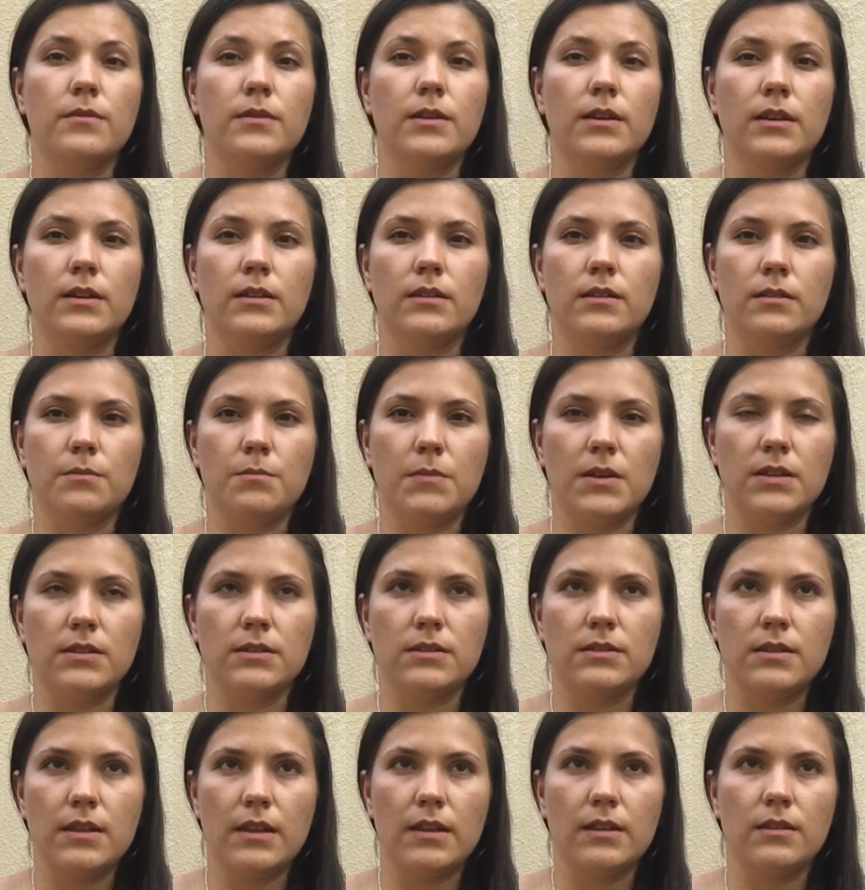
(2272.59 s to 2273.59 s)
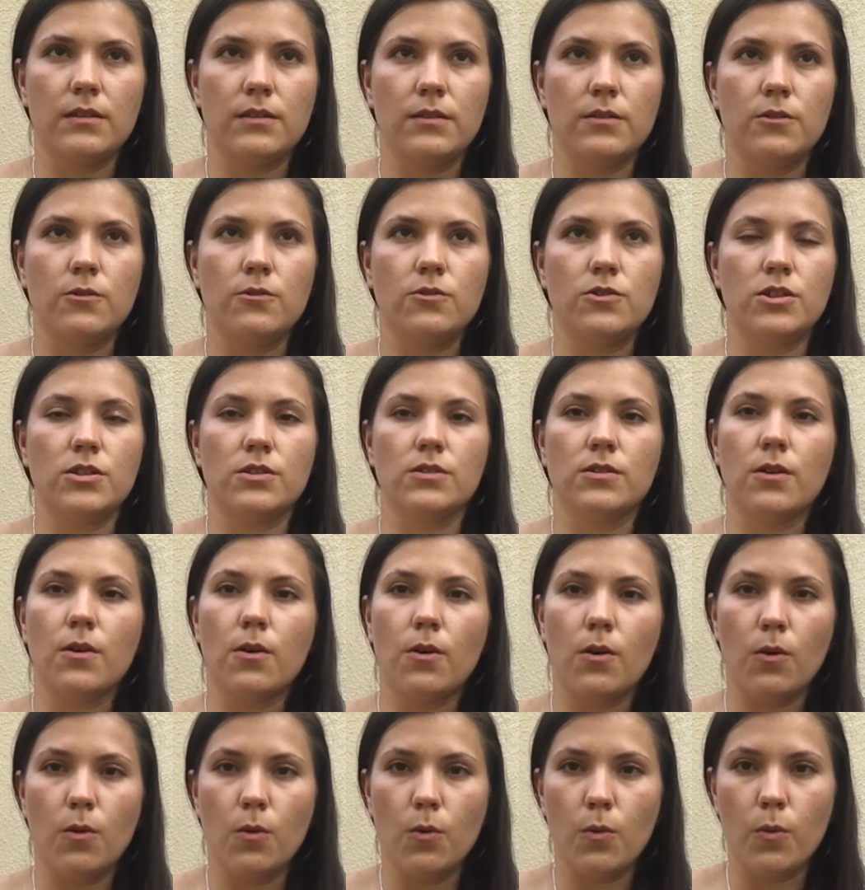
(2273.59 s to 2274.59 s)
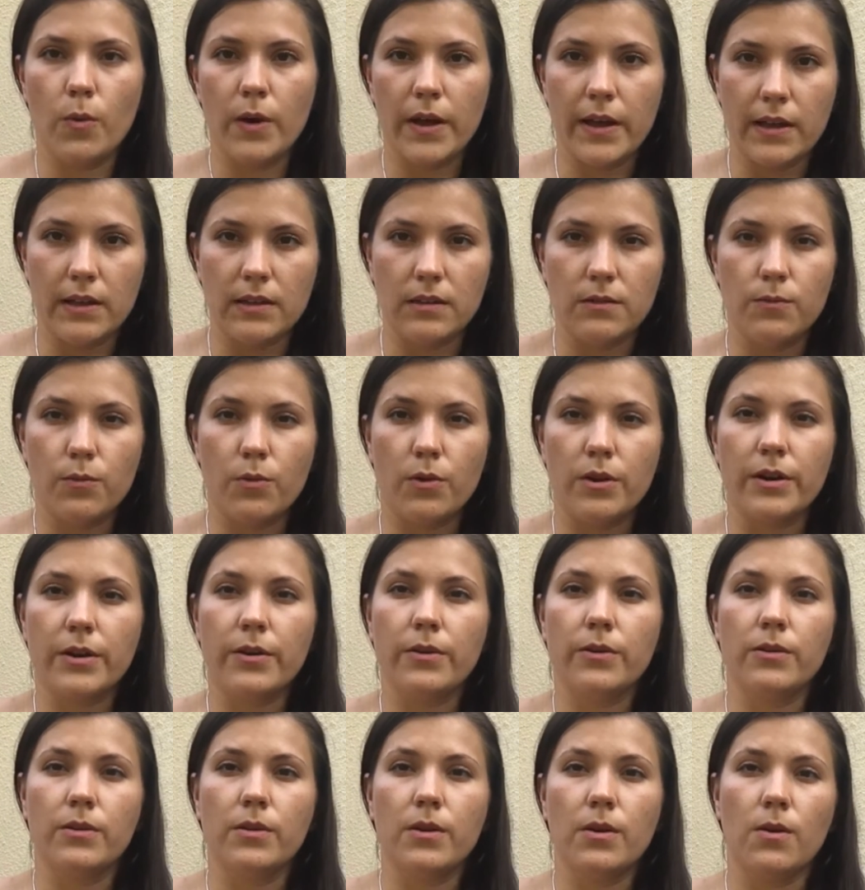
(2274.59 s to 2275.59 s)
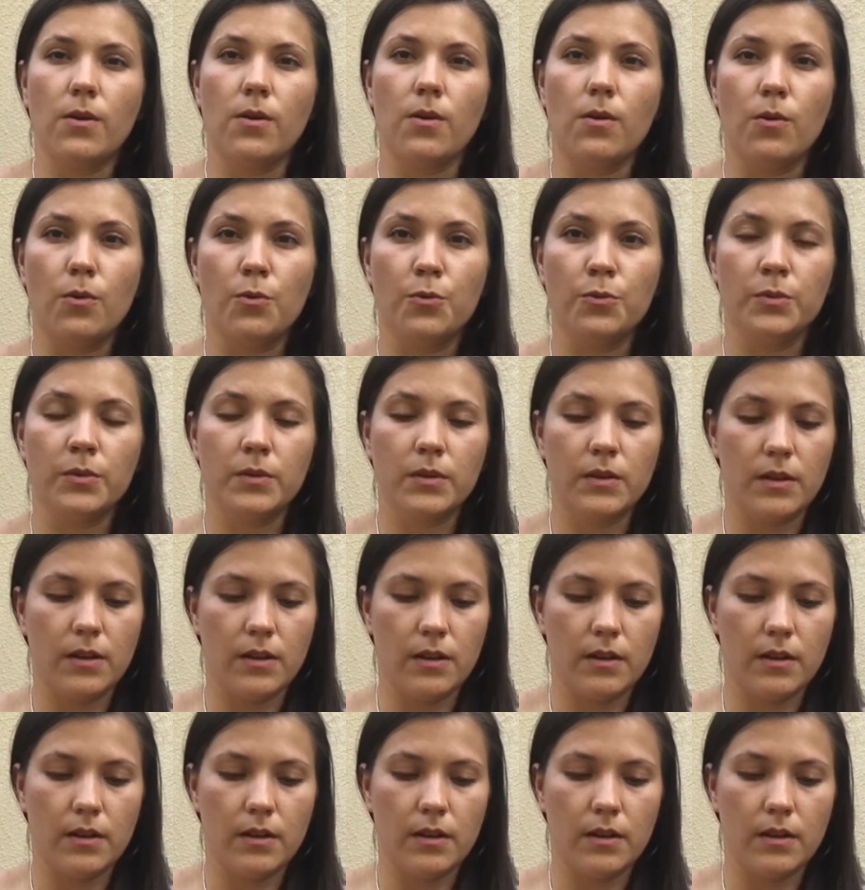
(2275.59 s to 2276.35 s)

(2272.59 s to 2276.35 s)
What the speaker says: It means that you just go and work on your own